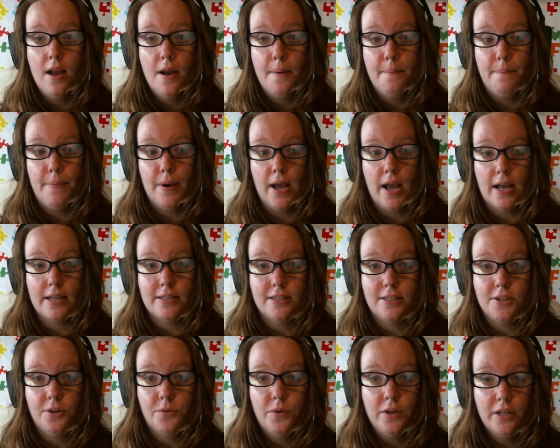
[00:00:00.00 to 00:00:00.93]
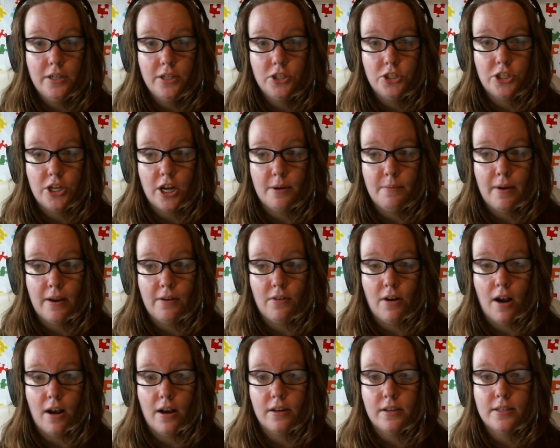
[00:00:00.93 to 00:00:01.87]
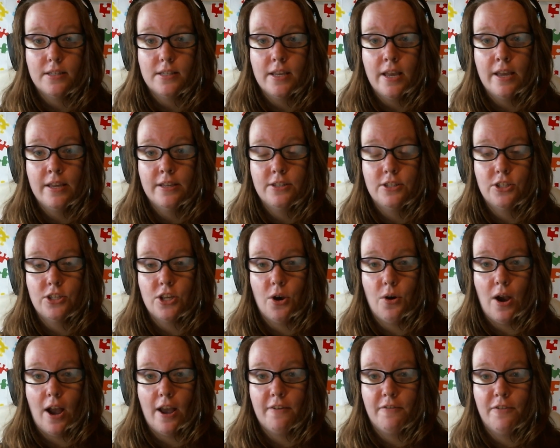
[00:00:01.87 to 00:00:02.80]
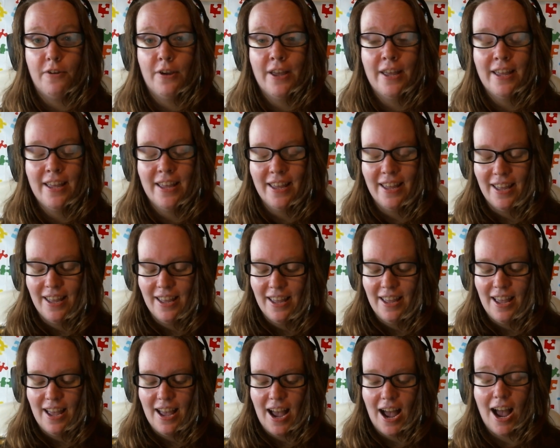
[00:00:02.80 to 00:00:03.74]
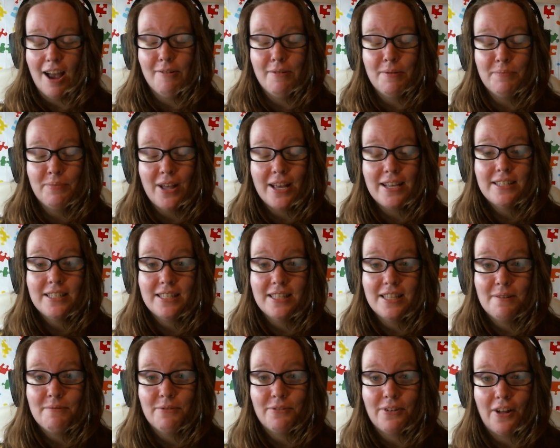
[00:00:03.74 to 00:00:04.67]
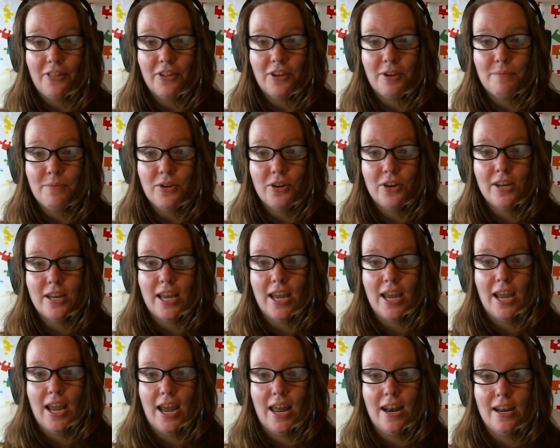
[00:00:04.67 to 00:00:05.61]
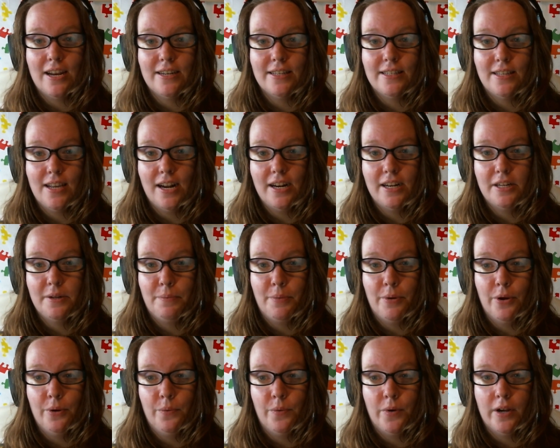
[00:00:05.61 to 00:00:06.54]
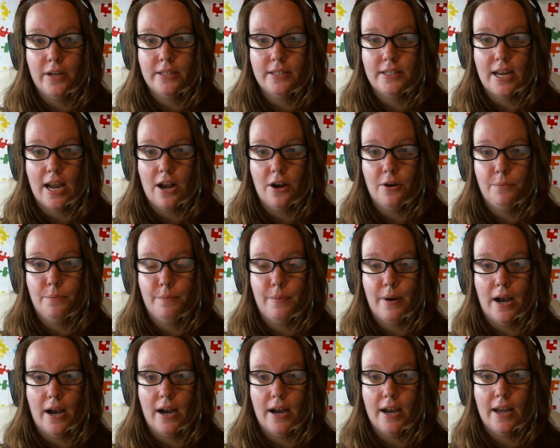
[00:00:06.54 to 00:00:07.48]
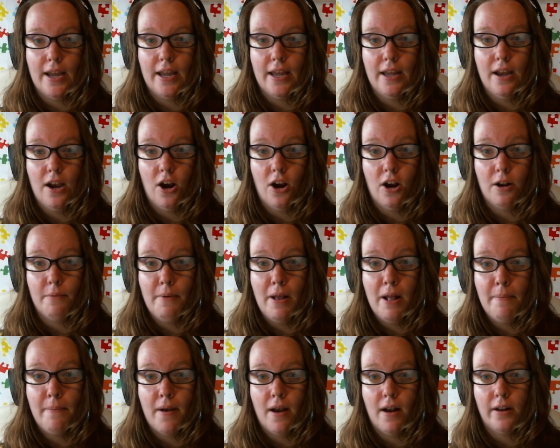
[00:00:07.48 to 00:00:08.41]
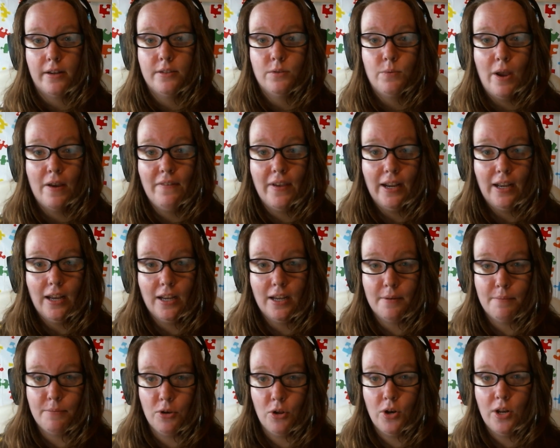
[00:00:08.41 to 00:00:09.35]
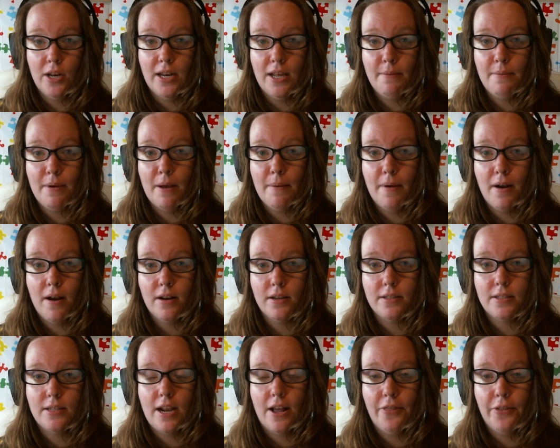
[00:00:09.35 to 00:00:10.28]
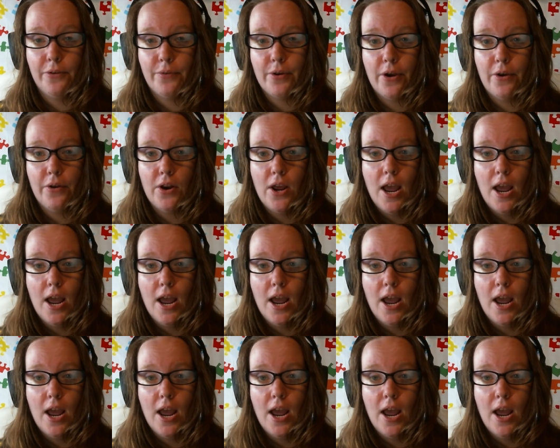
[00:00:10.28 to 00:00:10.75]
but I still wanted to share my rocks. So I've been placing them around the community, and I decided to put one down by our mailbox. We have like a community mailbox down the road,